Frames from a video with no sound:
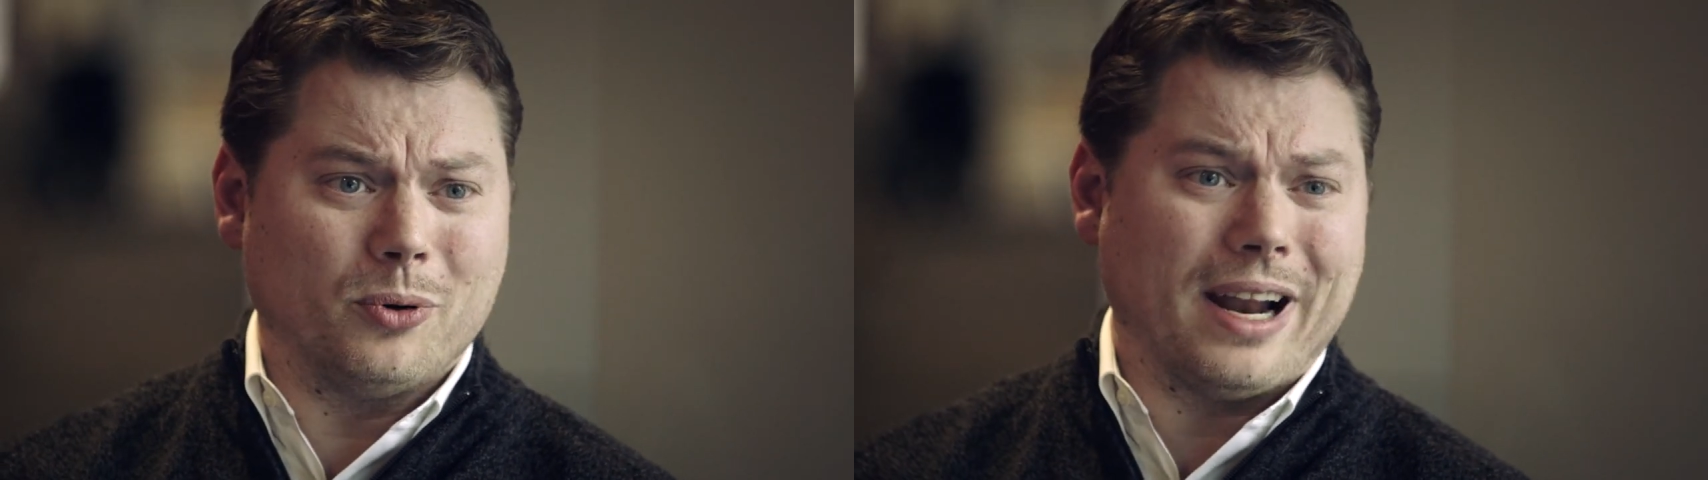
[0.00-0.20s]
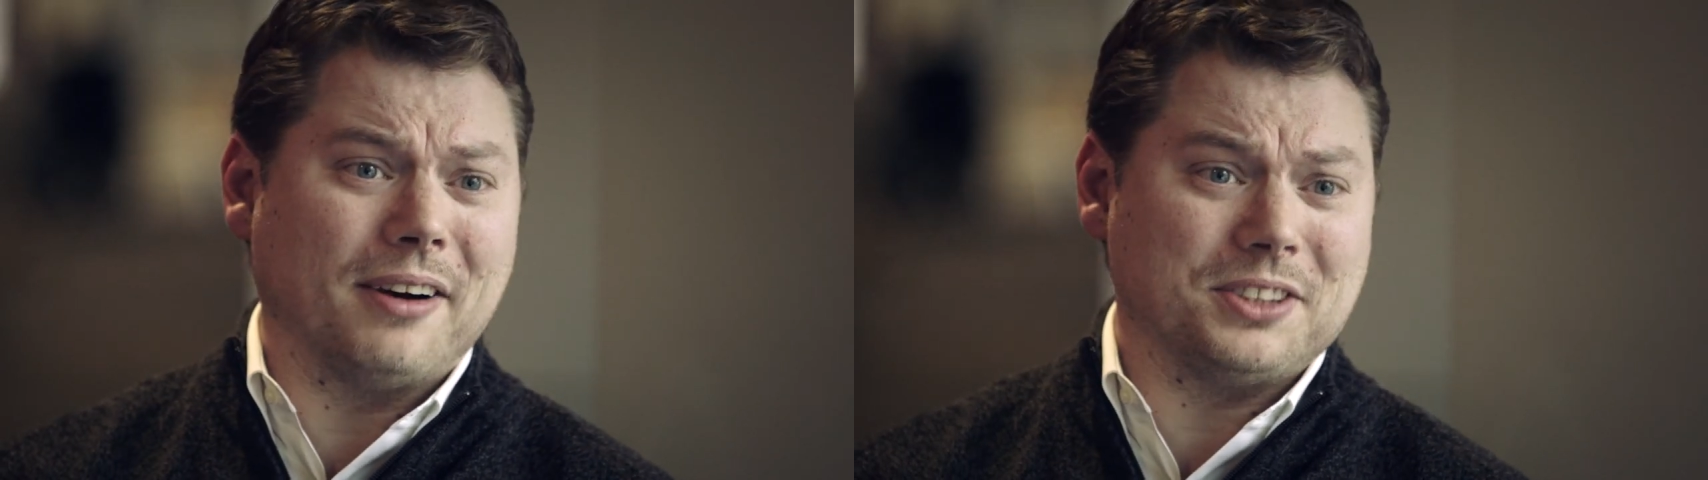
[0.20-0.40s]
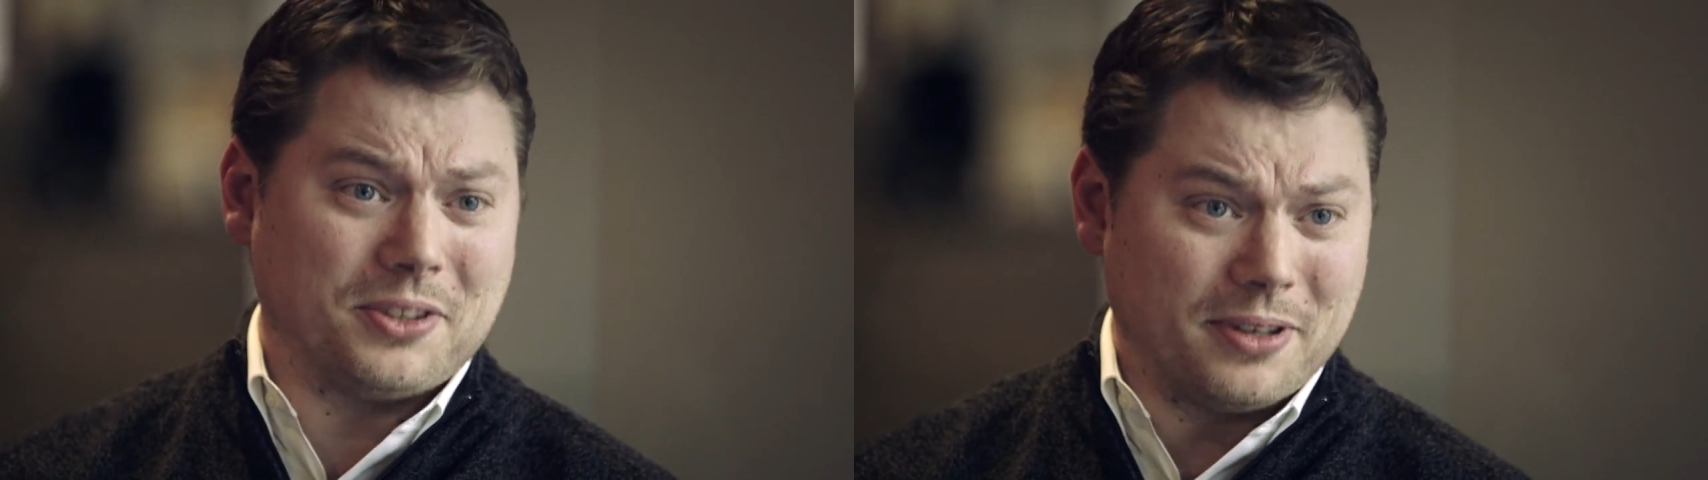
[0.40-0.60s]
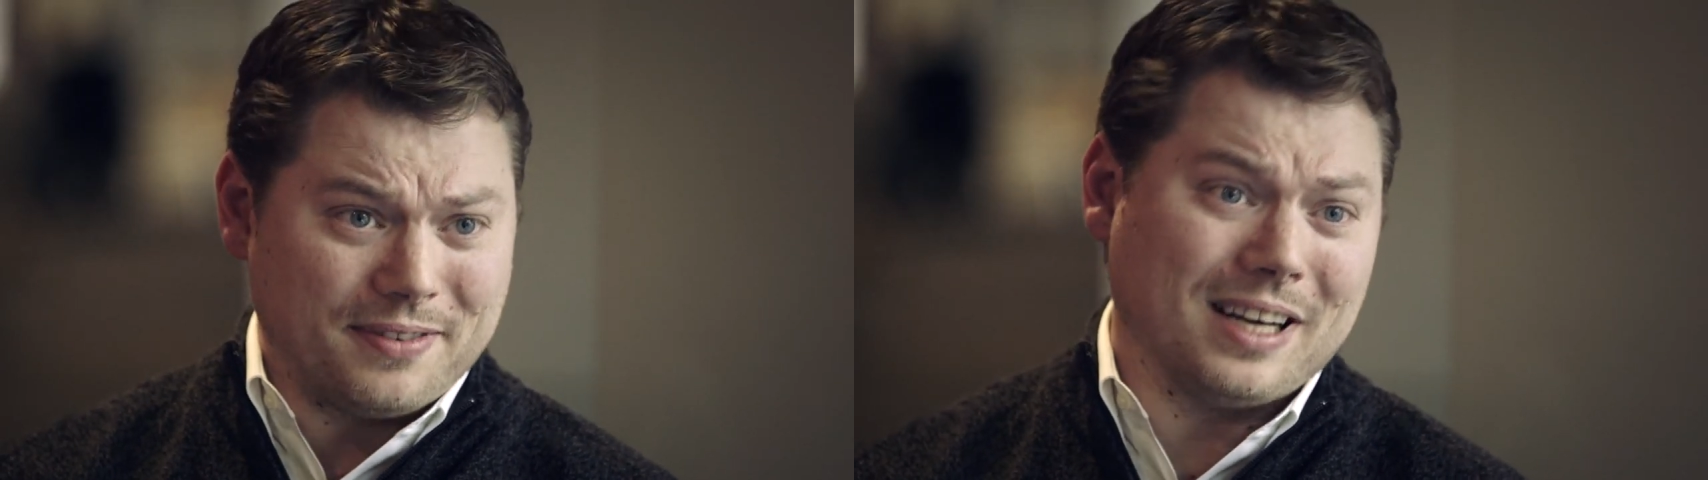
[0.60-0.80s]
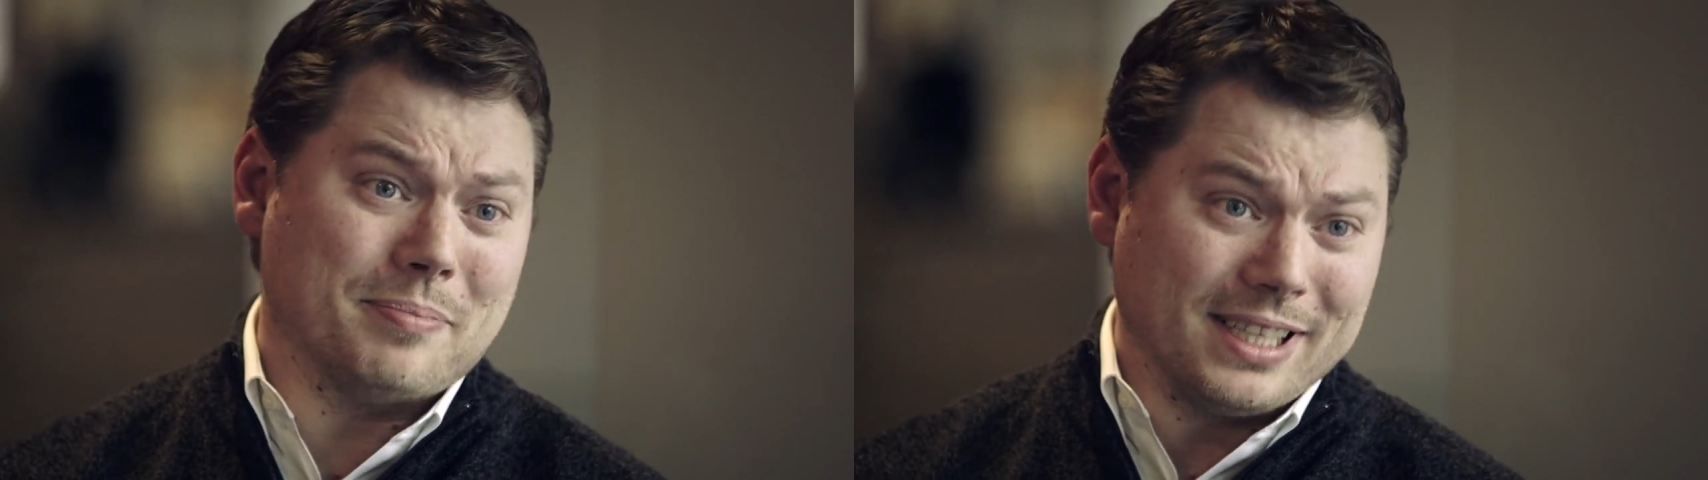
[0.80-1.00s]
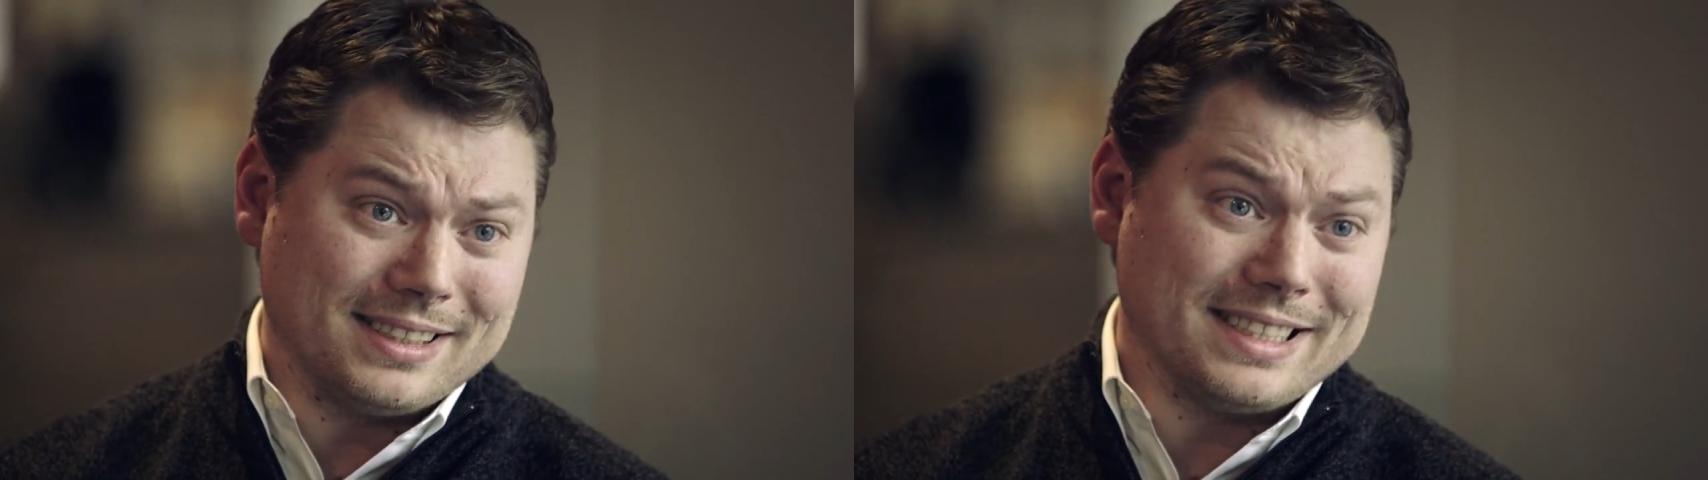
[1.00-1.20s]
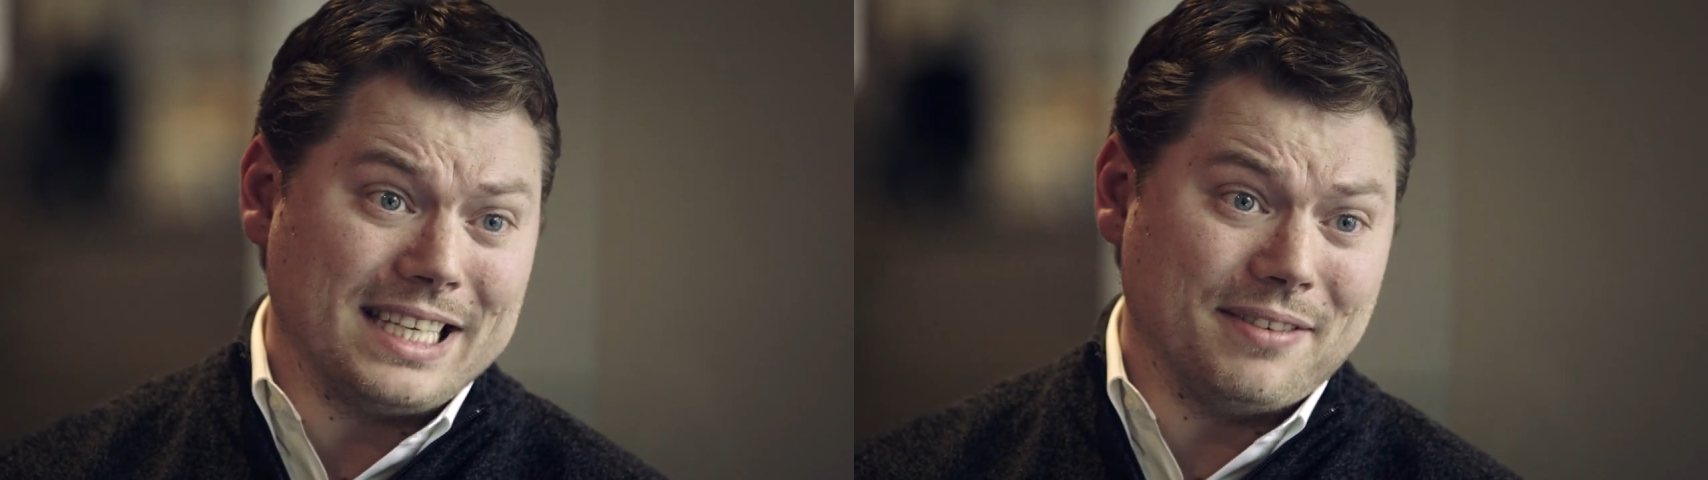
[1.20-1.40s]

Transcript: four hours and 35 minutes of